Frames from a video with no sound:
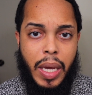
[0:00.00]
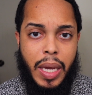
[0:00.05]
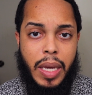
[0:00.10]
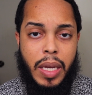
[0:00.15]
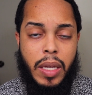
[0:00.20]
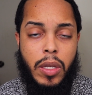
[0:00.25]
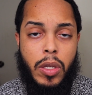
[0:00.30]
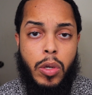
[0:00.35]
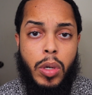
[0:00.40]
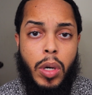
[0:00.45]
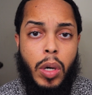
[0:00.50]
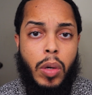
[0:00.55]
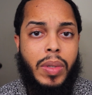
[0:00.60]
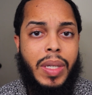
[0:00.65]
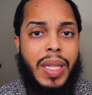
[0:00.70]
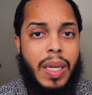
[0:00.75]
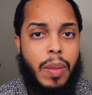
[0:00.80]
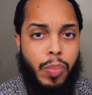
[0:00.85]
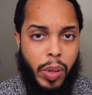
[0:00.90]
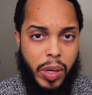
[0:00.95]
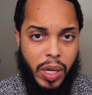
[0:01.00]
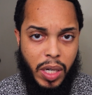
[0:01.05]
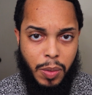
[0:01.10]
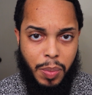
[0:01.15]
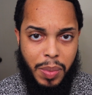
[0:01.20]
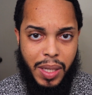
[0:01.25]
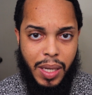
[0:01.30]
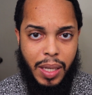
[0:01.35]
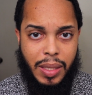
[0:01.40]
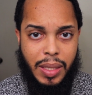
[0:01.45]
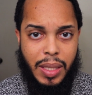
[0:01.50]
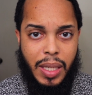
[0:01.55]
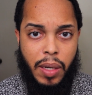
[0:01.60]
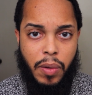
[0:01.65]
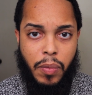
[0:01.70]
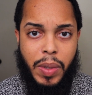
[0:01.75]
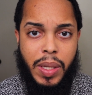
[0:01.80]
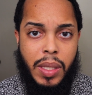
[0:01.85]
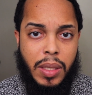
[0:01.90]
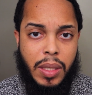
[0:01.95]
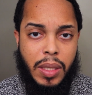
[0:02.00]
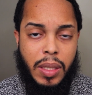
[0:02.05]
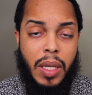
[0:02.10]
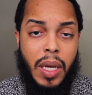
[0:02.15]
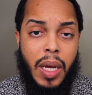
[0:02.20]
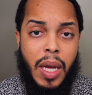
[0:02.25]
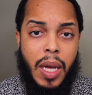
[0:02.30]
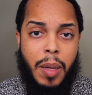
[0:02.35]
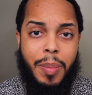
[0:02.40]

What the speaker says: and you don't need products because of that reason.